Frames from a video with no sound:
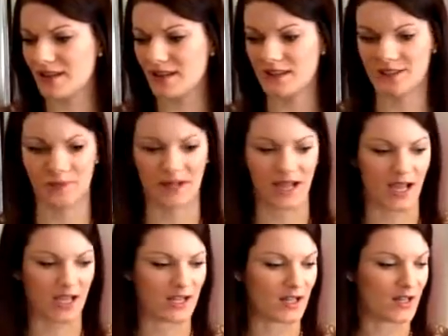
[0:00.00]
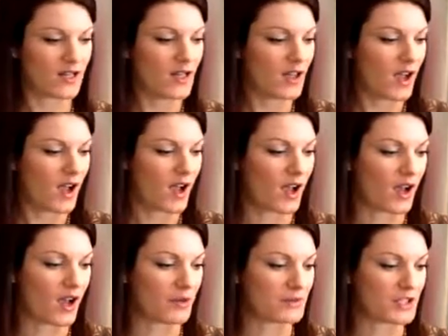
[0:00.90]
This banana
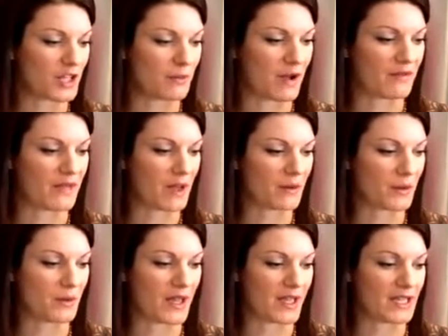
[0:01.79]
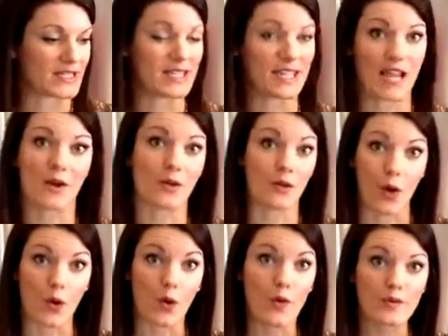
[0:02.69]
chip muffin that we're making today are
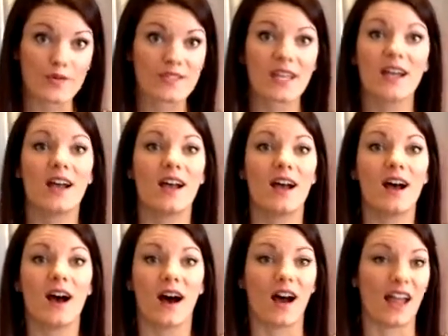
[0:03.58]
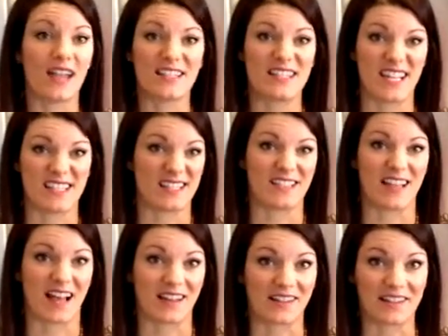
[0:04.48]
loaves. It tastes
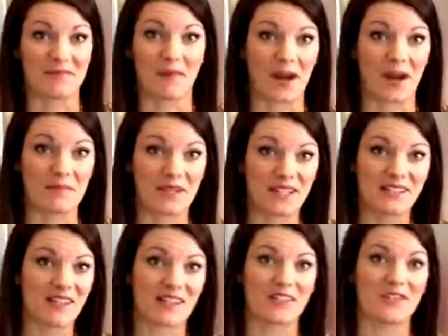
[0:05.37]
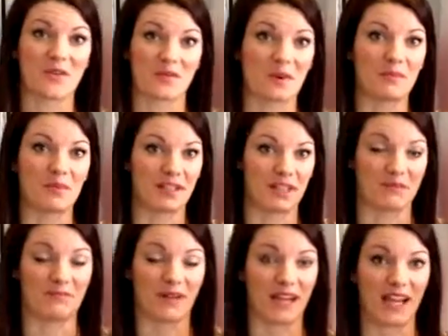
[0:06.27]
exactly, in my opinion, like normal
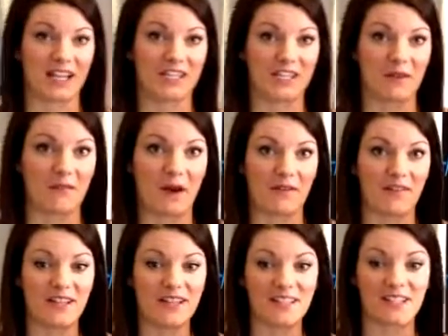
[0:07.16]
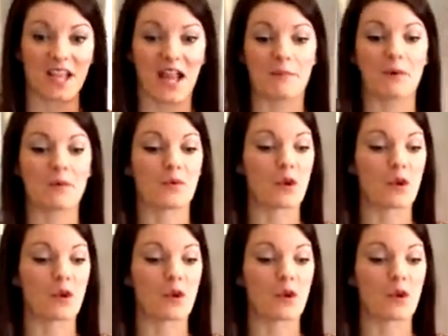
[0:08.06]
banana chip muffins, but we're